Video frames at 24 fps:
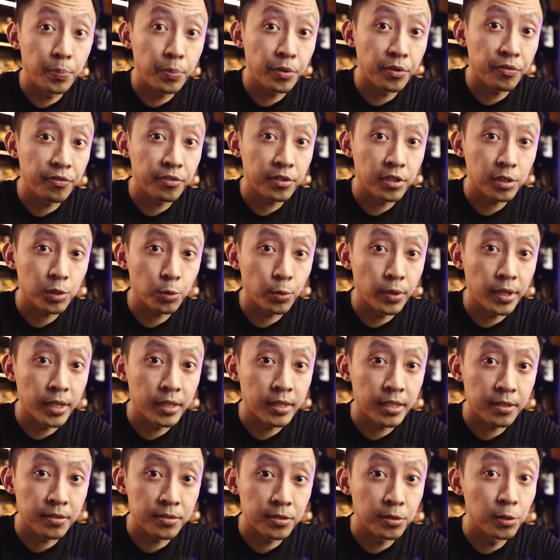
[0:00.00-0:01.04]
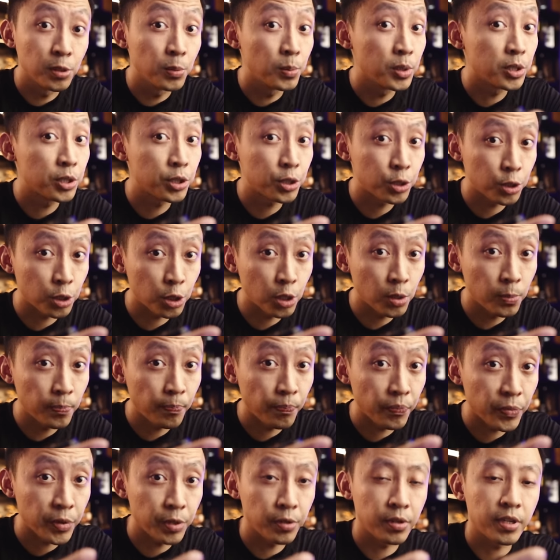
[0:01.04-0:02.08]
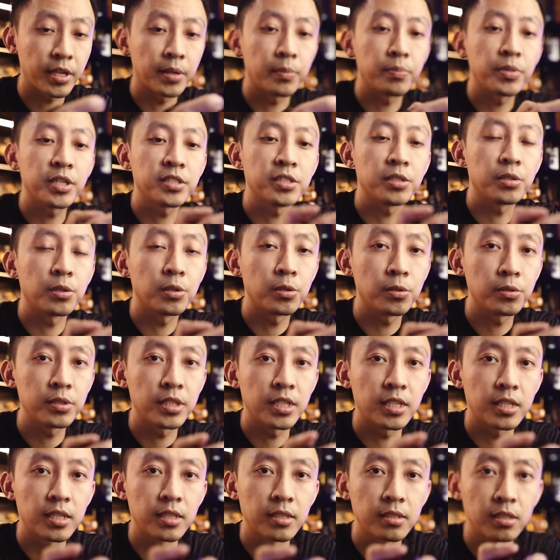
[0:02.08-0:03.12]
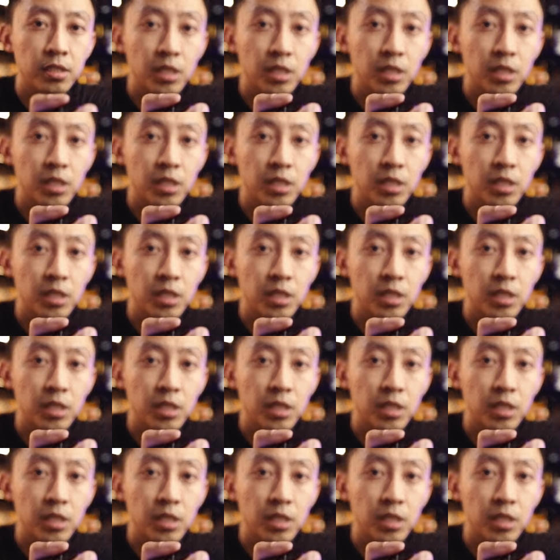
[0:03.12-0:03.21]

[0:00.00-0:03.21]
prefer 20,000 lumen strobe, you can press and hold the